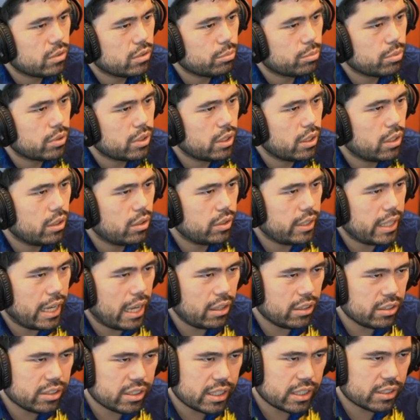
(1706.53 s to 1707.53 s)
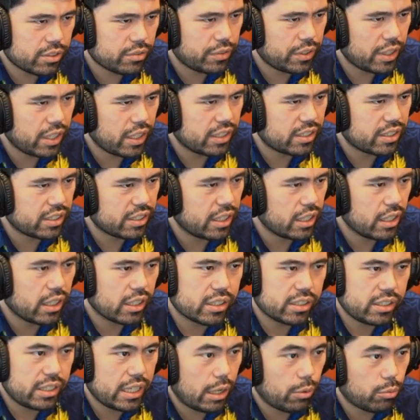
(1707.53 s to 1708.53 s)
Now this gets very scary,
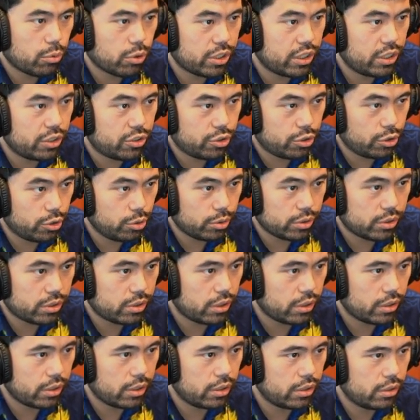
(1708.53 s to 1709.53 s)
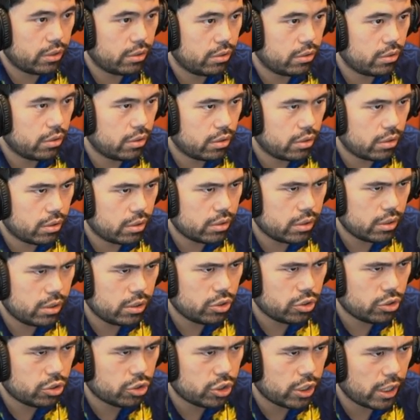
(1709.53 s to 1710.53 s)
because now rook e2, and suddenly isn't he
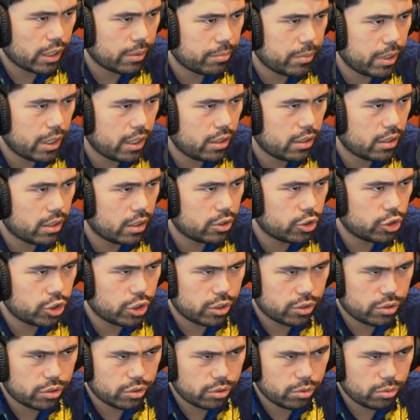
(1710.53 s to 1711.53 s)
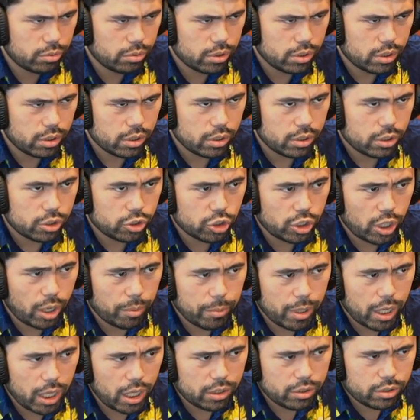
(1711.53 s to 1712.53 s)
just checkmated on g2?
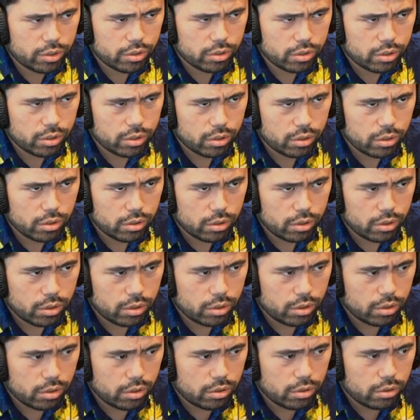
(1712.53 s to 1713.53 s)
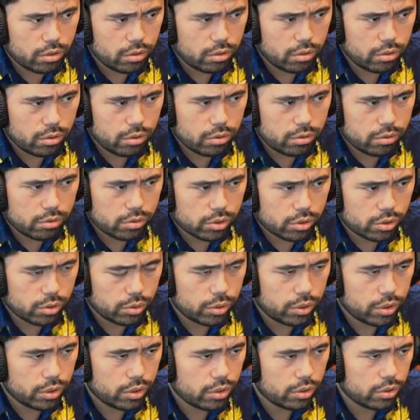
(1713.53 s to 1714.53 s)
Shamat. Let's go
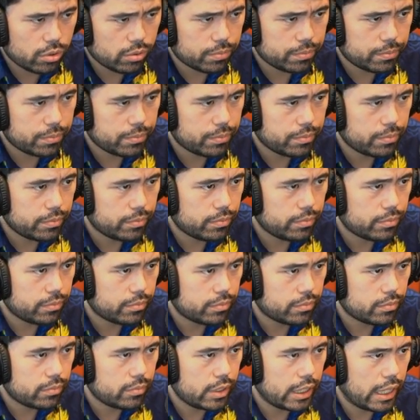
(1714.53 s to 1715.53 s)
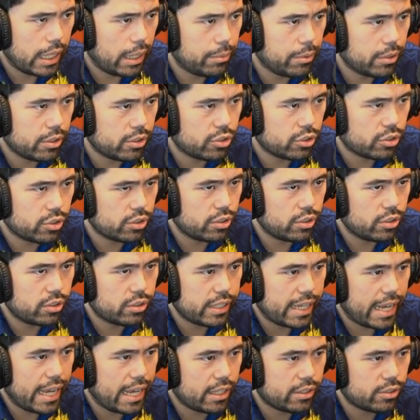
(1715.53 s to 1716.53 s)
here. Yeah, I mean, it's just a
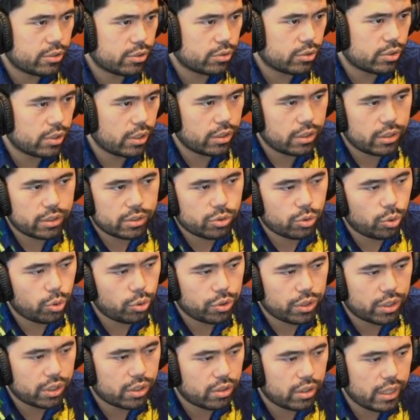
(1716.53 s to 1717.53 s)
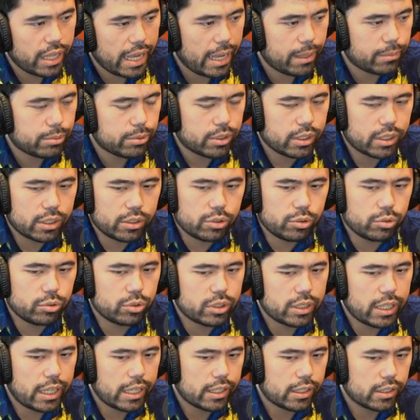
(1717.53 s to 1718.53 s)
disaster. Suddenly this whole thing collapsed in like 2
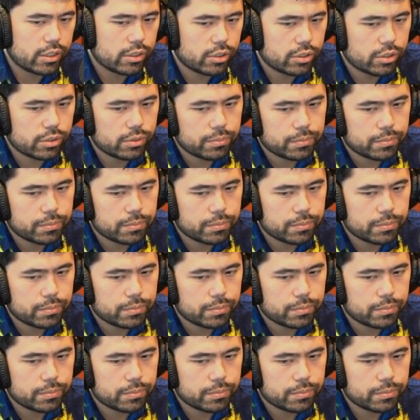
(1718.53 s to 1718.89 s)
seconds.